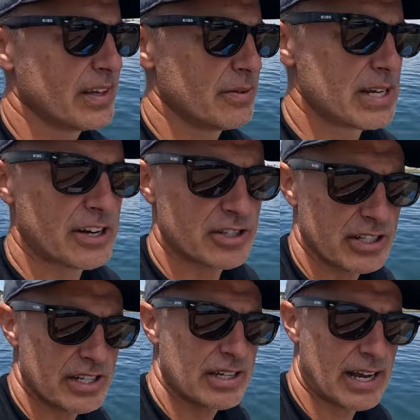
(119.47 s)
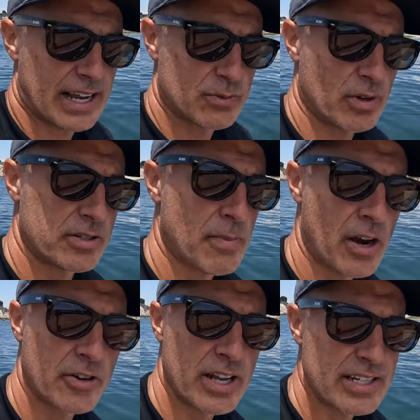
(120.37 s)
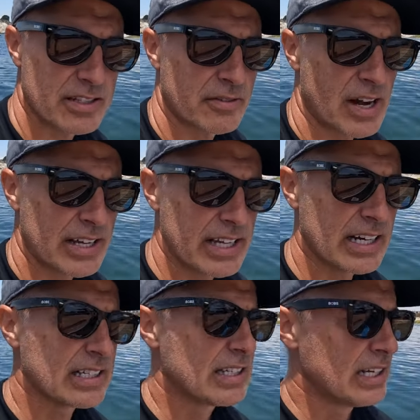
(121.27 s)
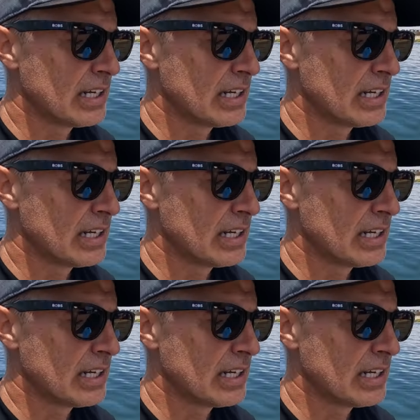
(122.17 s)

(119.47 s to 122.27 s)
It was actually, I guess, what is modern day Slovakia.